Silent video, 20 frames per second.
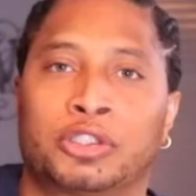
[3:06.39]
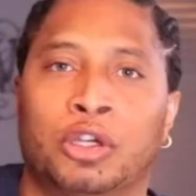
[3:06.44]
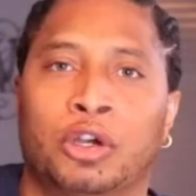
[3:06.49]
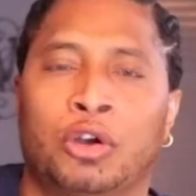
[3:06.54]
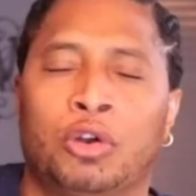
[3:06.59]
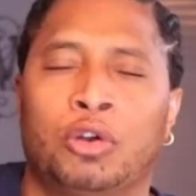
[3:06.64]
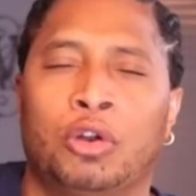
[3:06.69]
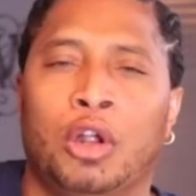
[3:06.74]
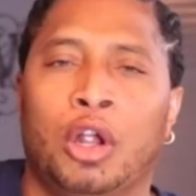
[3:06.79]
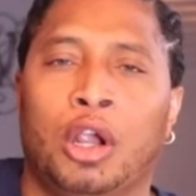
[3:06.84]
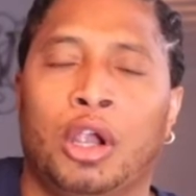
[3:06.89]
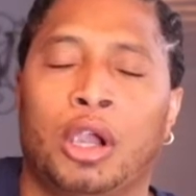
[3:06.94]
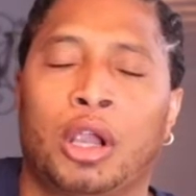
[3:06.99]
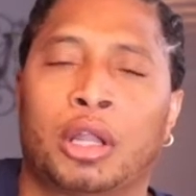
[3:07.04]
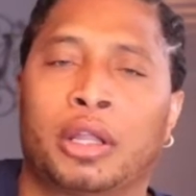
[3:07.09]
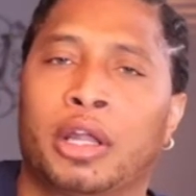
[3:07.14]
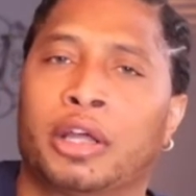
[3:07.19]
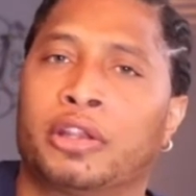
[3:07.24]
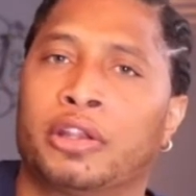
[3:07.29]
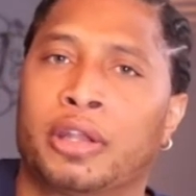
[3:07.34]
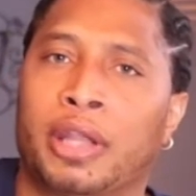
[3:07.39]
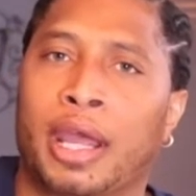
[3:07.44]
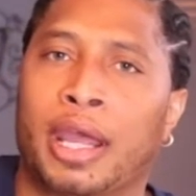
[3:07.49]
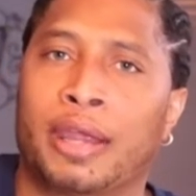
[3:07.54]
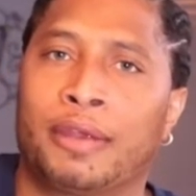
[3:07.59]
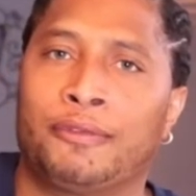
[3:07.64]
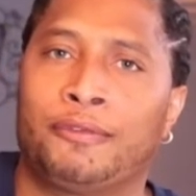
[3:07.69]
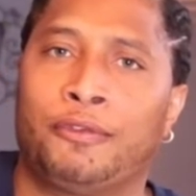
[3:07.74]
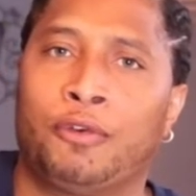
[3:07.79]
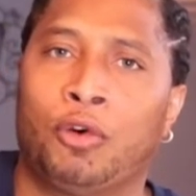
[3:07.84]
so another
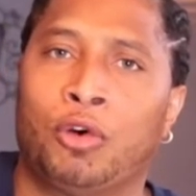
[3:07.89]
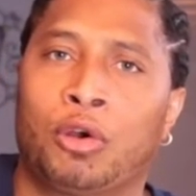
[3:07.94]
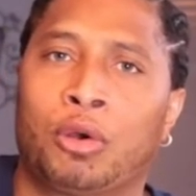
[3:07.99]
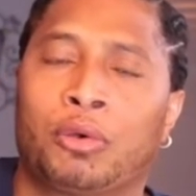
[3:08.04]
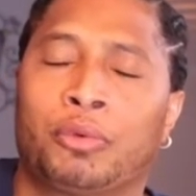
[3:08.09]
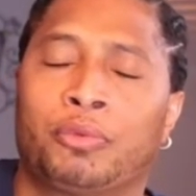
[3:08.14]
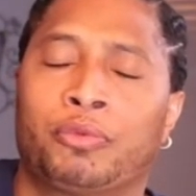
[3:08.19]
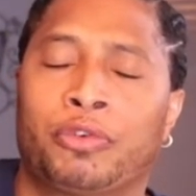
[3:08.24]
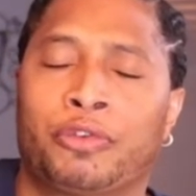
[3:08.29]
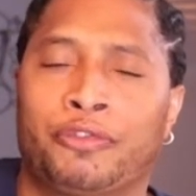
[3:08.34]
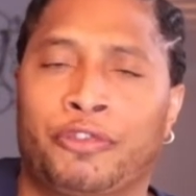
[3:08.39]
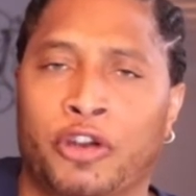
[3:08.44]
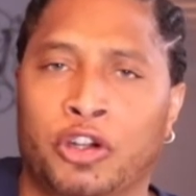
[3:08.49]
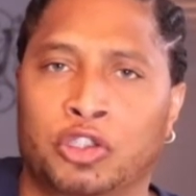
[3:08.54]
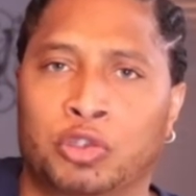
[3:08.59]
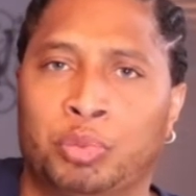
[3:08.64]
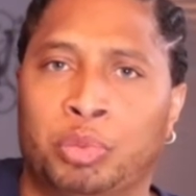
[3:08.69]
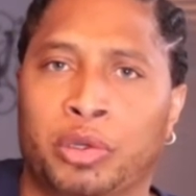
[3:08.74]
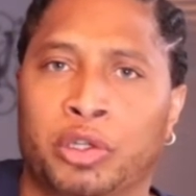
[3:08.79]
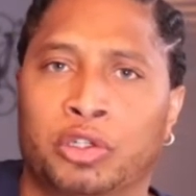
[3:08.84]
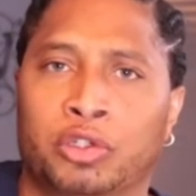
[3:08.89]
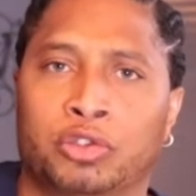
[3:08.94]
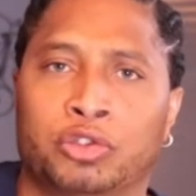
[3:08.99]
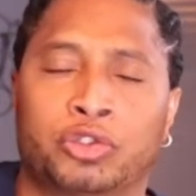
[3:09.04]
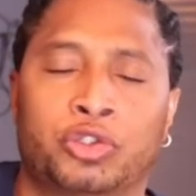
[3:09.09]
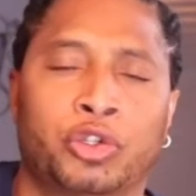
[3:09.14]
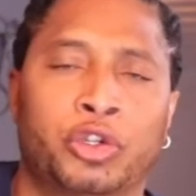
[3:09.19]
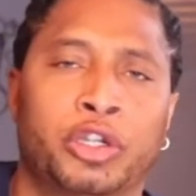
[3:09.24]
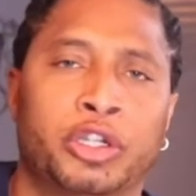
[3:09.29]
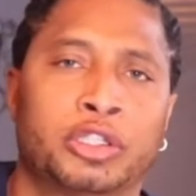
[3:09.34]
name for reverse
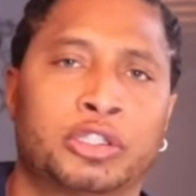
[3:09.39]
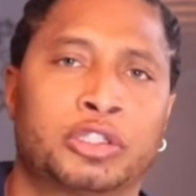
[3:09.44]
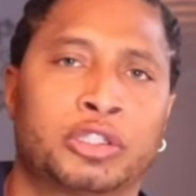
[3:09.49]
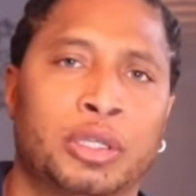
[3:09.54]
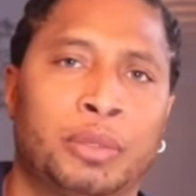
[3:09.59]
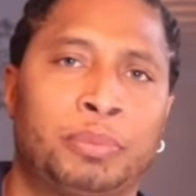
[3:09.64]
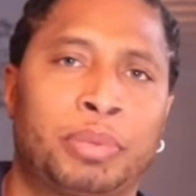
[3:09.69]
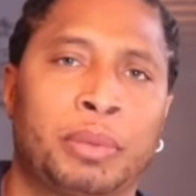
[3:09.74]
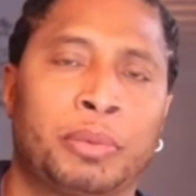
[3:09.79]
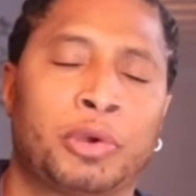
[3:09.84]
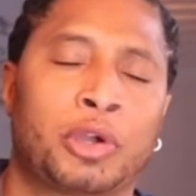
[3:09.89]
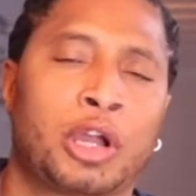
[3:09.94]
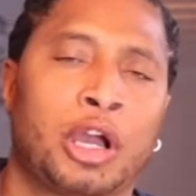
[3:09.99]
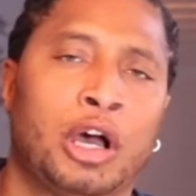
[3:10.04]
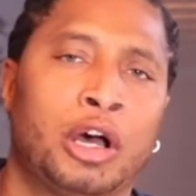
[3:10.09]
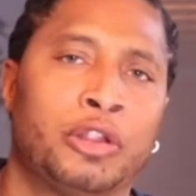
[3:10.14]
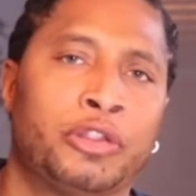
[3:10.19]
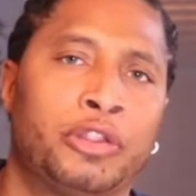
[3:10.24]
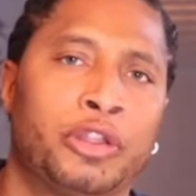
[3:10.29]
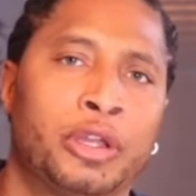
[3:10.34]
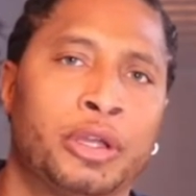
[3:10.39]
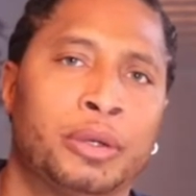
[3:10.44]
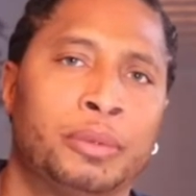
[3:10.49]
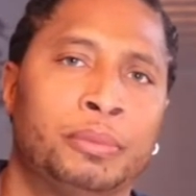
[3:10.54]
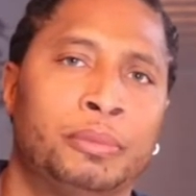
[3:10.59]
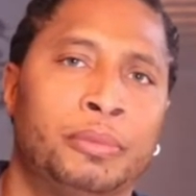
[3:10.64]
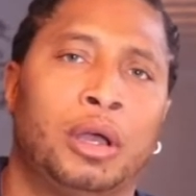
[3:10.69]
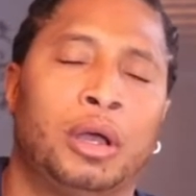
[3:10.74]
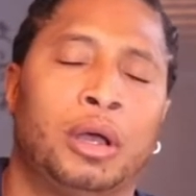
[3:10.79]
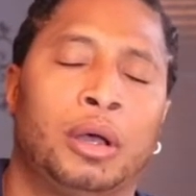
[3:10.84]
brindles, you hear some people call them
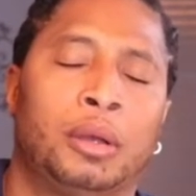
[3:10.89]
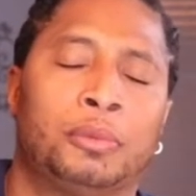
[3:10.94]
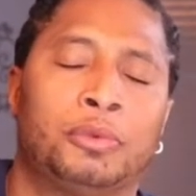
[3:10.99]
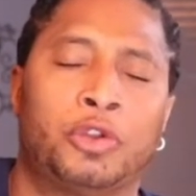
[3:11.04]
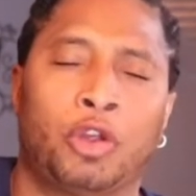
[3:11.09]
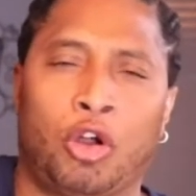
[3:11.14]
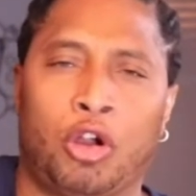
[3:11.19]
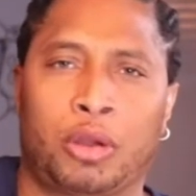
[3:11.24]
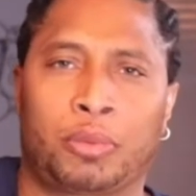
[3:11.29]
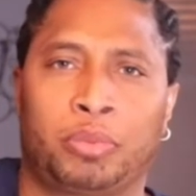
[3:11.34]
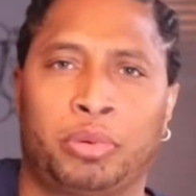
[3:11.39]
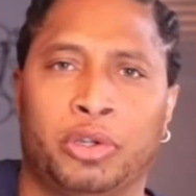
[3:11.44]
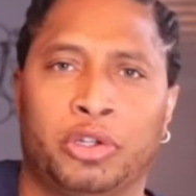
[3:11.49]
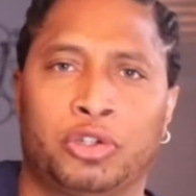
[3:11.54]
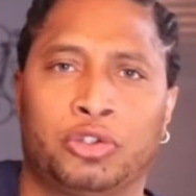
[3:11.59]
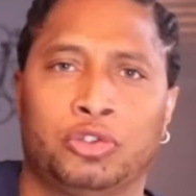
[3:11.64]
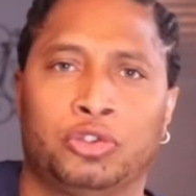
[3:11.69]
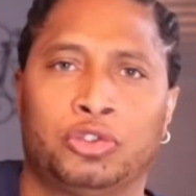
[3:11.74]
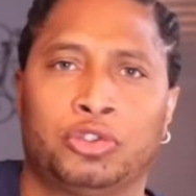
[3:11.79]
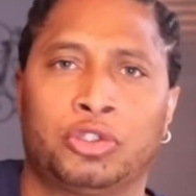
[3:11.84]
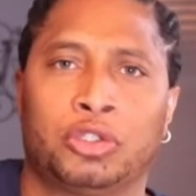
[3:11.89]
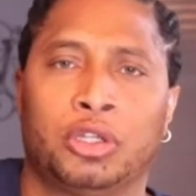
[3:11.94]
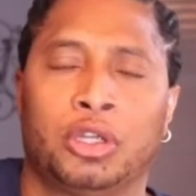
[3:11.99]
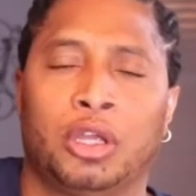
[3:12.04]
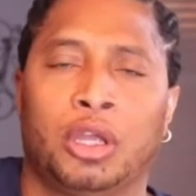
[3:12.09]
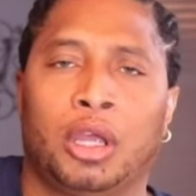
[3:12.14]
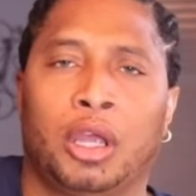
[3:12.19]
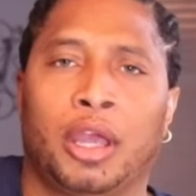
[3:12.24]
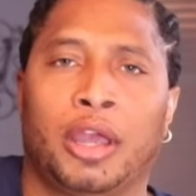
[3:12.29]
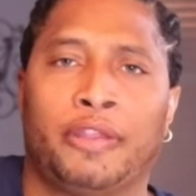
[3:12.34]
uh, dark brindles
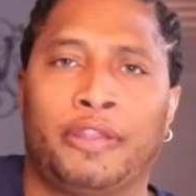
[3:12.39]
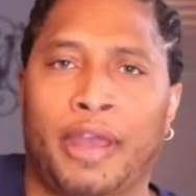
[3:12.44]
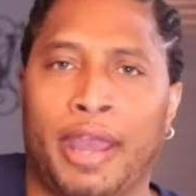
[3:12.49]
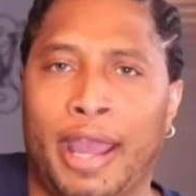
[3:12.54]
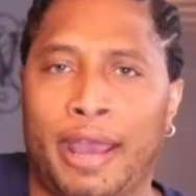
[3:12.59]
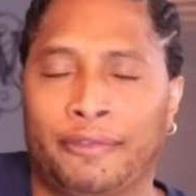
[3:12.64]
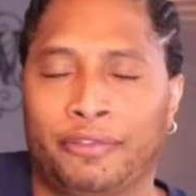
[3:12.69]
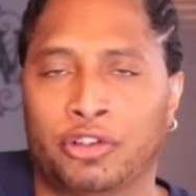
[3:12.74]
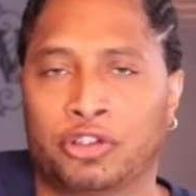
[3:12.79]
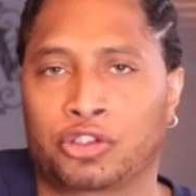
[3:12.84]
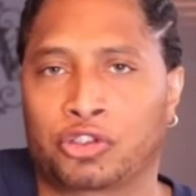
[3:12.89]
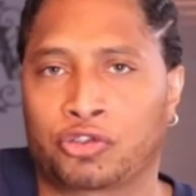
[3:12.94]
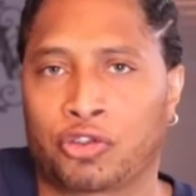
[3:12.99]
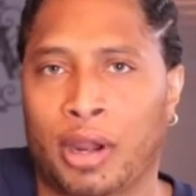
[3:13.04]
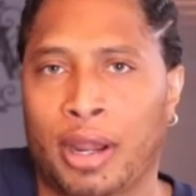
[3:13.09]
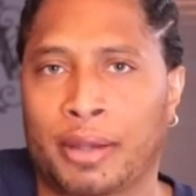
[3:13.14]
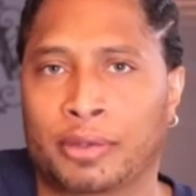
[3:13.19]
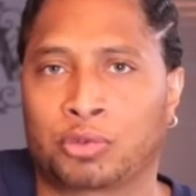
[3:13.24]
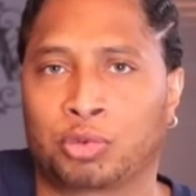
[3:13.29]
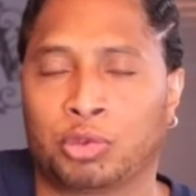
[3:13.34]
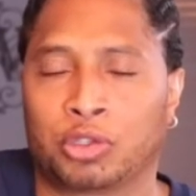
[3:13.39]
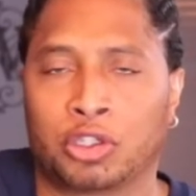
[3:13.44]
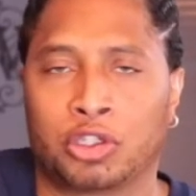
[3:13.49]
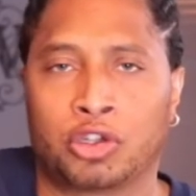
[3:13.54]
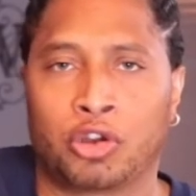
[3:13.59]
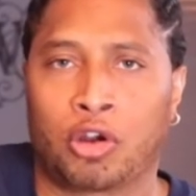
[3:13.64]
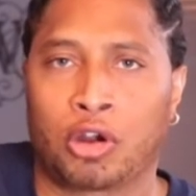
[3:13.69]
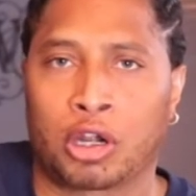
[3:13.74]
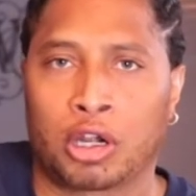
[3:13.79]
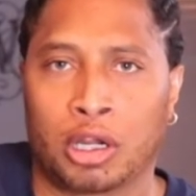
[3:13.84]
and they have the stripes with the
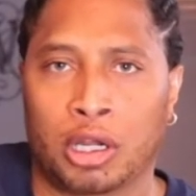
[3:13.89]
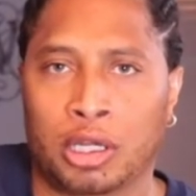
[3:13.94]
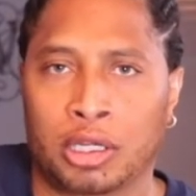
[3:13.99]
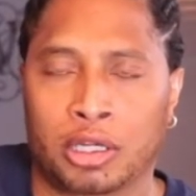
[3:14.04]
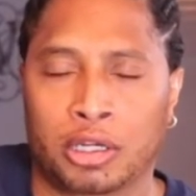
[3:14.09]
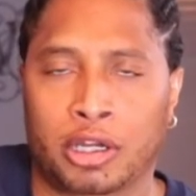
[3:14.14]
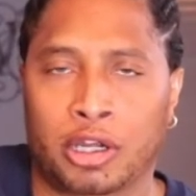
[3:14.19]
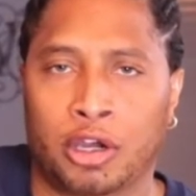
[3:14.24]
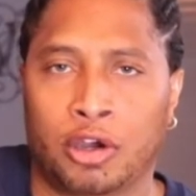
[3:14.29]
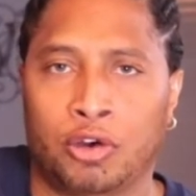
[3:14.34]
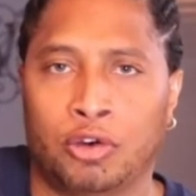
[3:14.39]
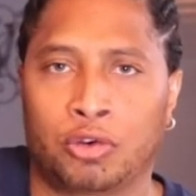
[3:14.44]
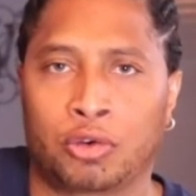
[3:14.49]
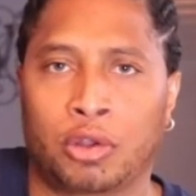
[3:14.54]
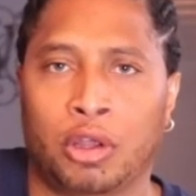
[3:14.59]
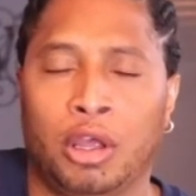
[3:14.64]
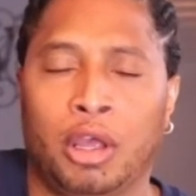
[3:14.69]
darker undercoat.